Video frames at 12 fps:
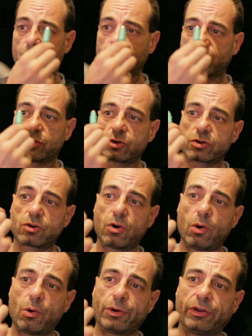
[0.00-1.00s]

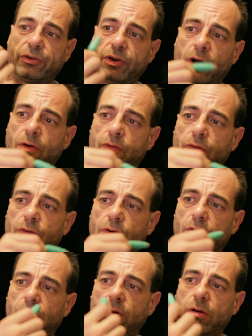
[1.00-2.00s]
scored itself
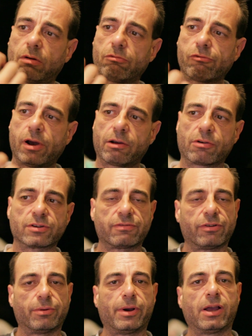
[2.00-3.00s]
right across the
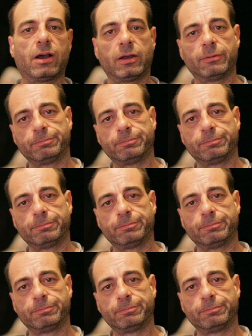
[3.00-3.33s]
front of my eye,